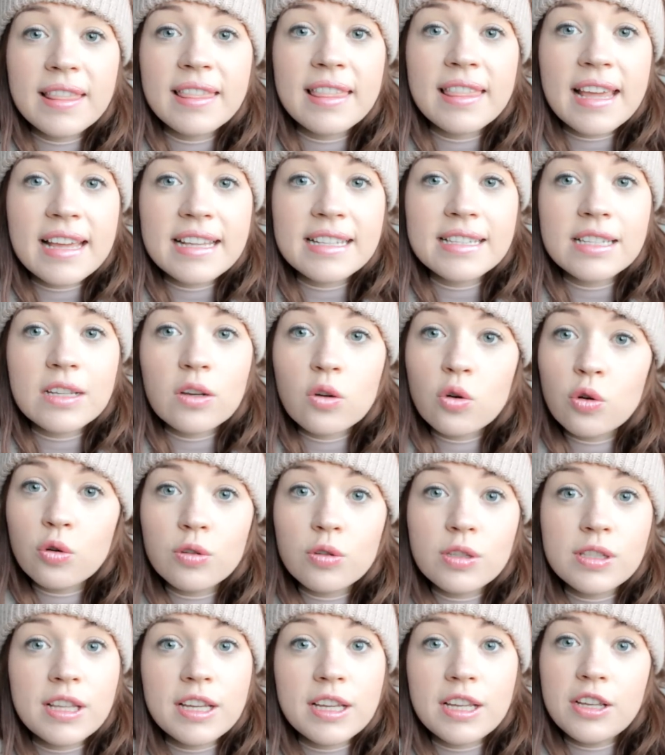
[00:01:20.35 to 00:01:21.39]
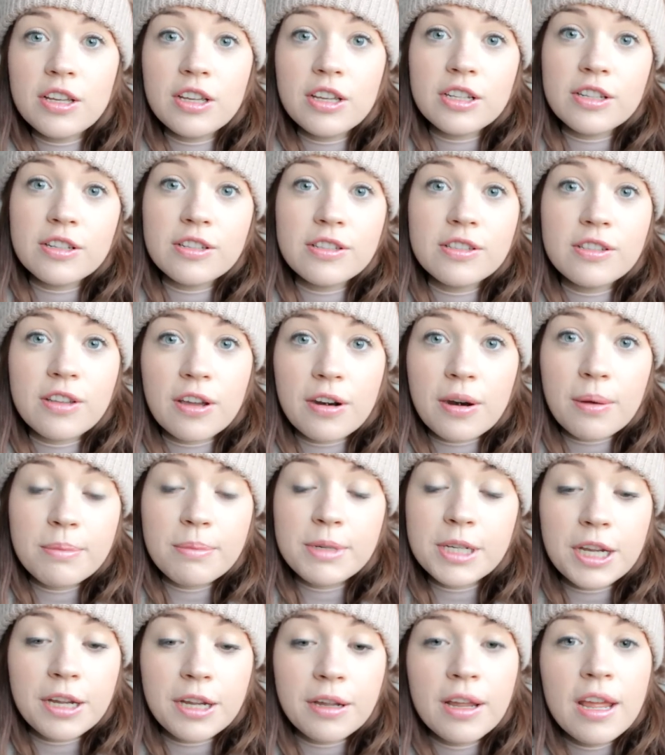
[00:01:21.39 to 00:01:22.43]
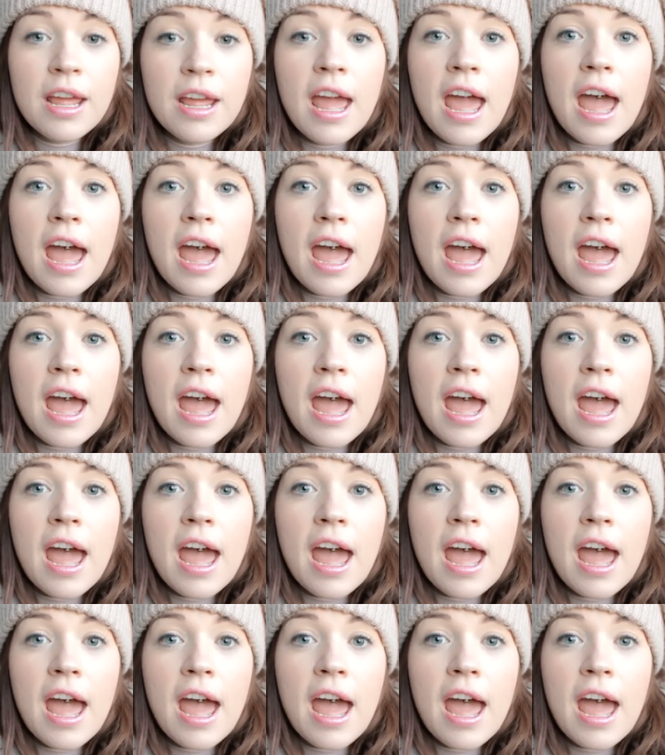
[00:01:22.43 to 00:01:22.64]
There's a course that you can sign up to.